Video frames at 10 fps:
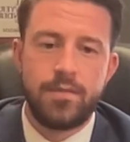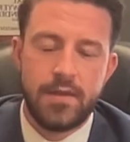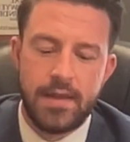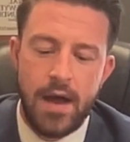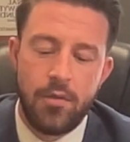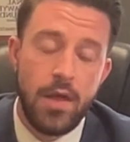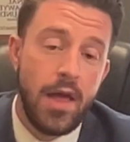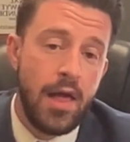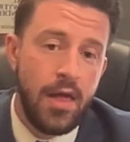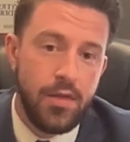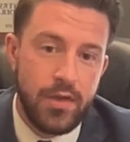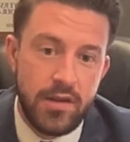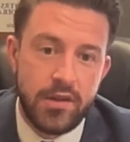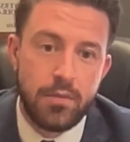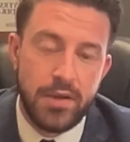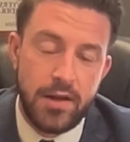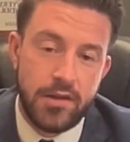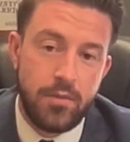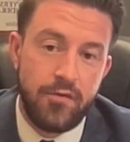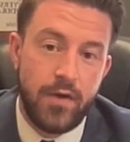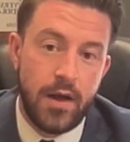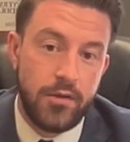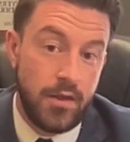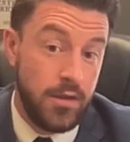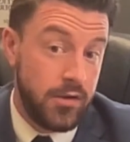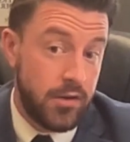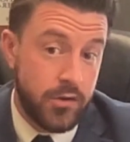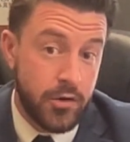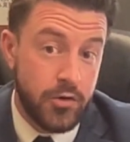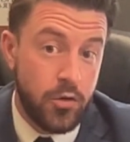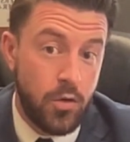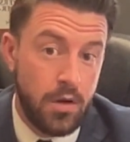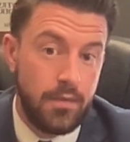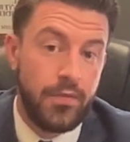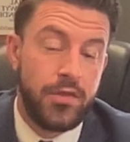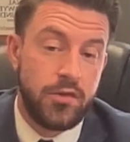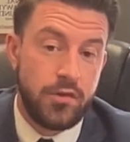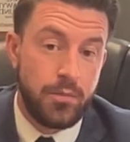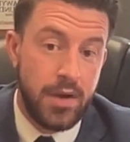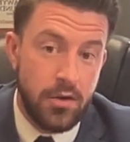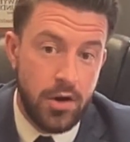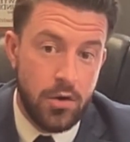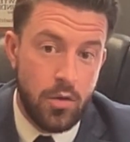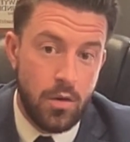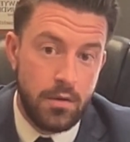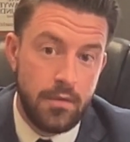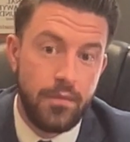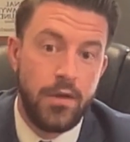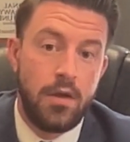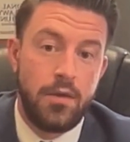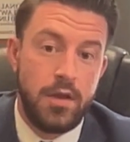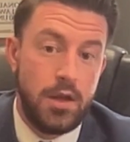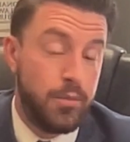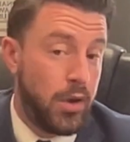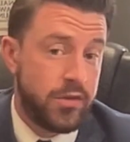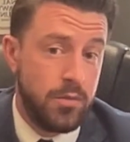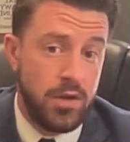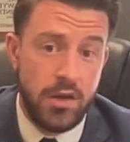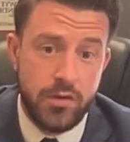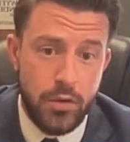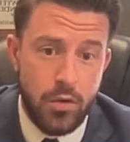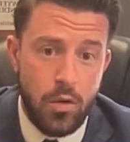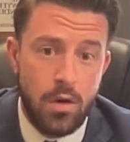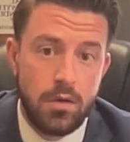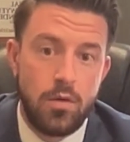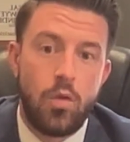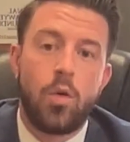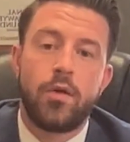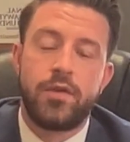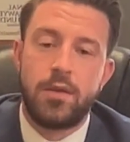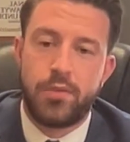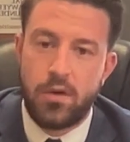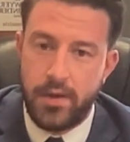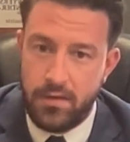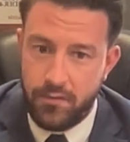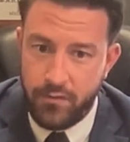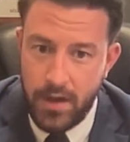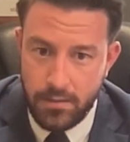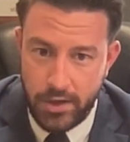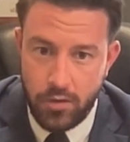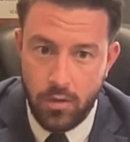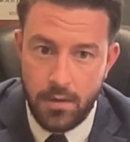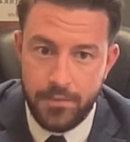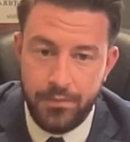Now, these complaints can be filed in the district court, the superior court, the Boston Municipal Court, or the probate and family court.